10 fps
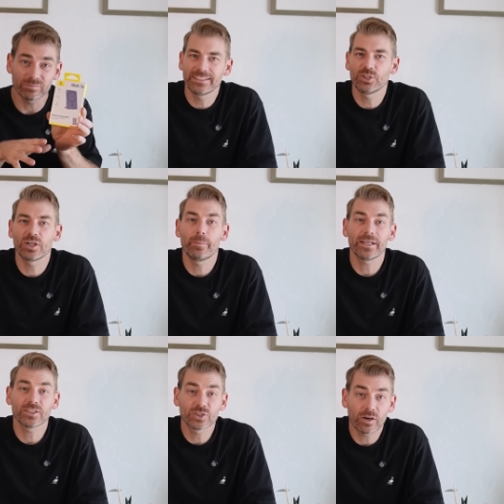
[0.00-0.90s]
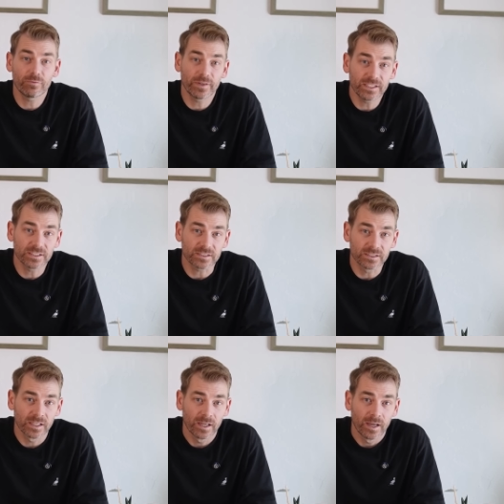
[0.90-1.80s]
Let's talk about the top
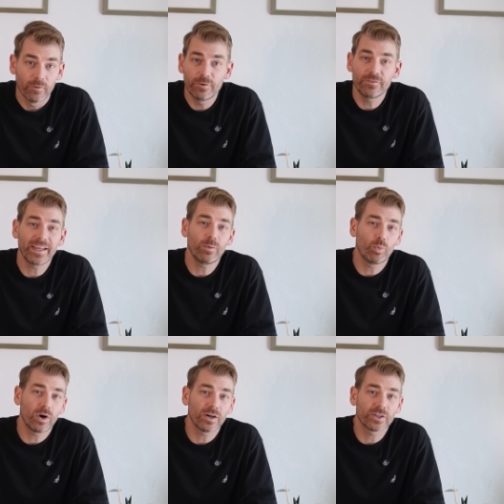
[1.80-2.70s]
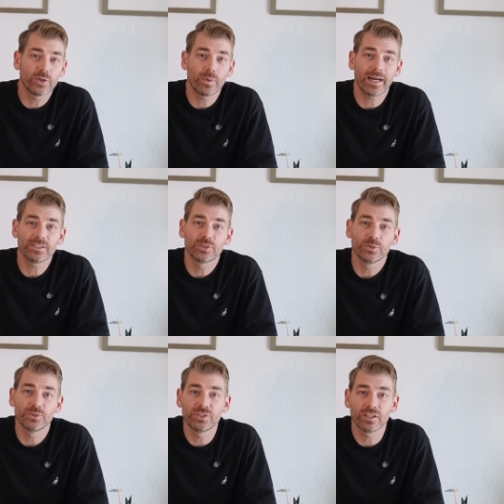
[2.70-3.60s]
features. 15 watt
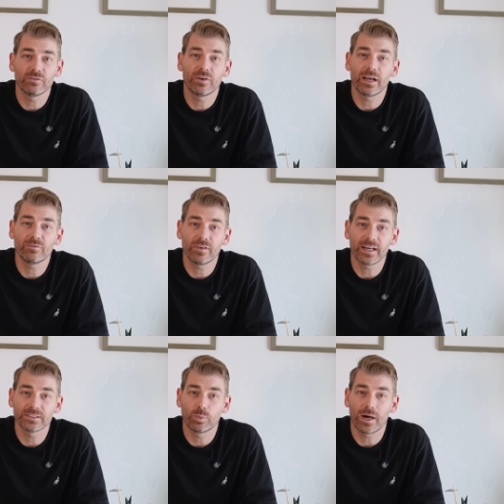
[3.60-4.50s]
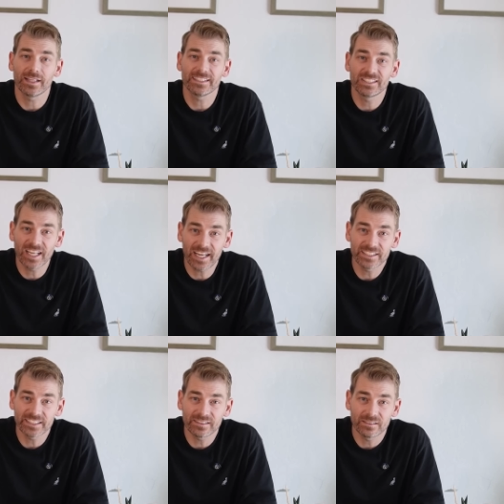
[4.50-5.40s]
QI2 certified fast wireless
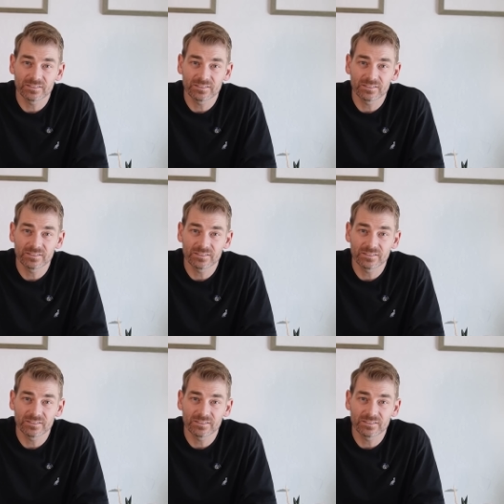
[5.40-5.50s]
charging,